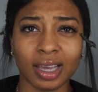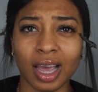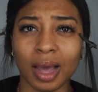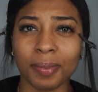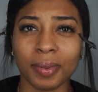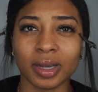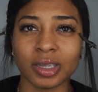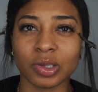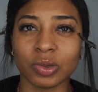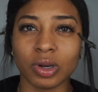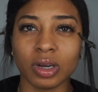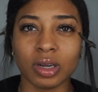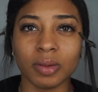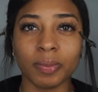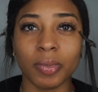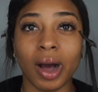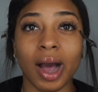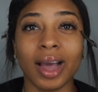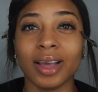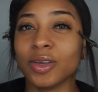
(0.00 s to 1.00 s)
cap as well,
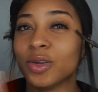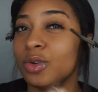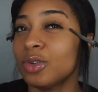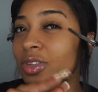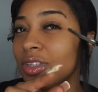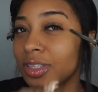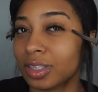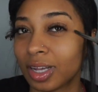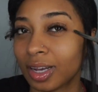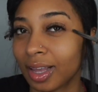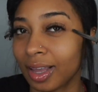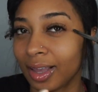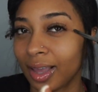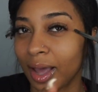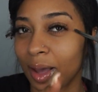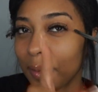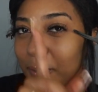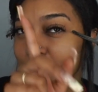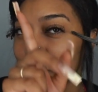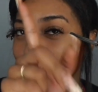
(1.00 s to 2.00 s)
but I used the stocking
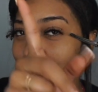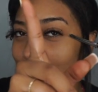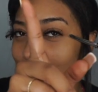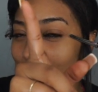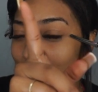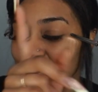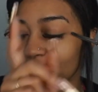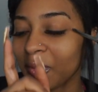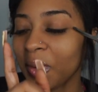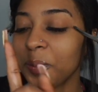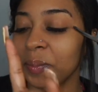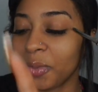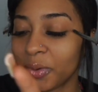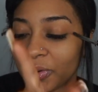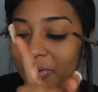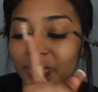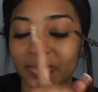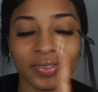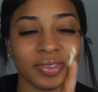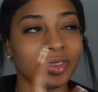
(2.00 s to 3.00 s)
cap.
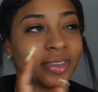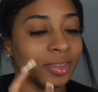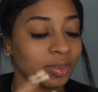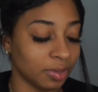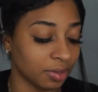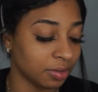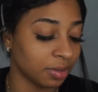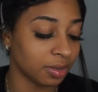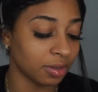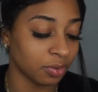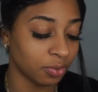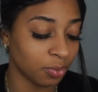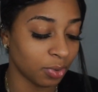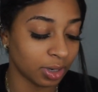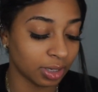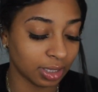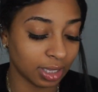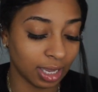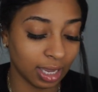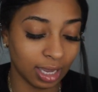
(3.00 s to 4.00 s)
But
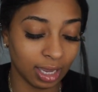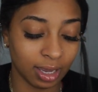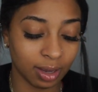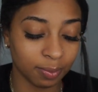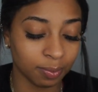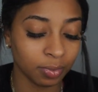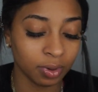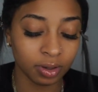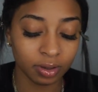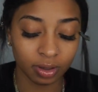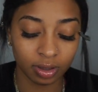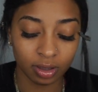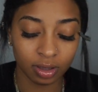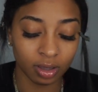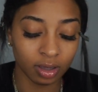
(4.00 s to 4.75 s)
one came.